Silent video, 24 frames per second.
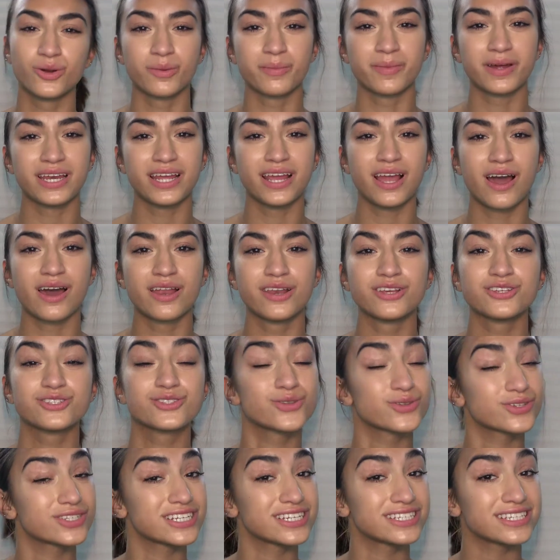money on.
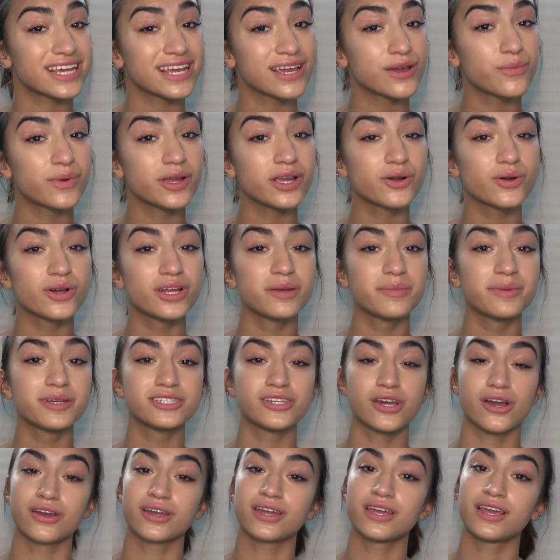So today we are going to be
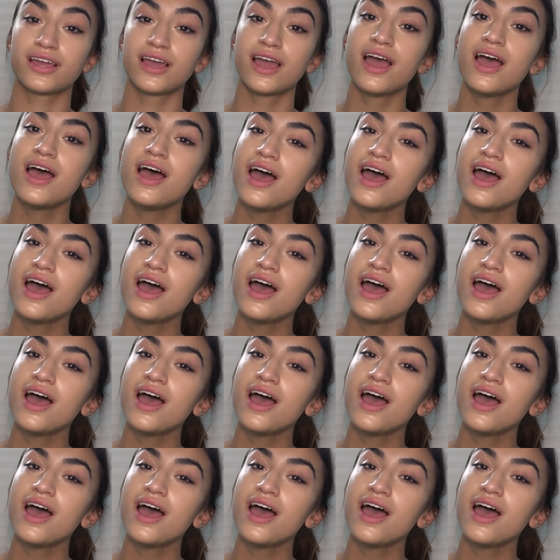talking